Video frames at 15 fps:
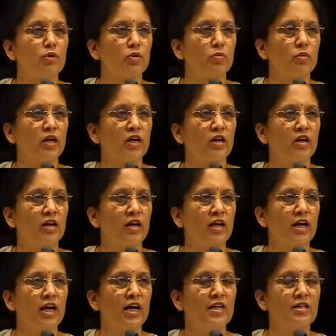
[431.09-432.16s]
your way.
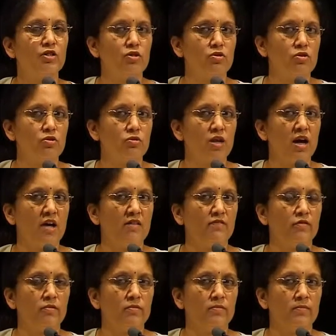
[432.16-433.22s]
And so you have
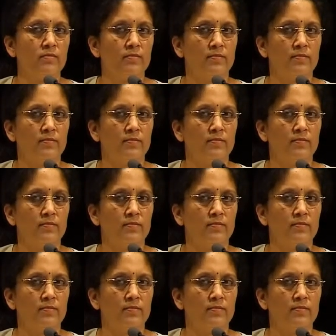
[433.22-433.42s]
to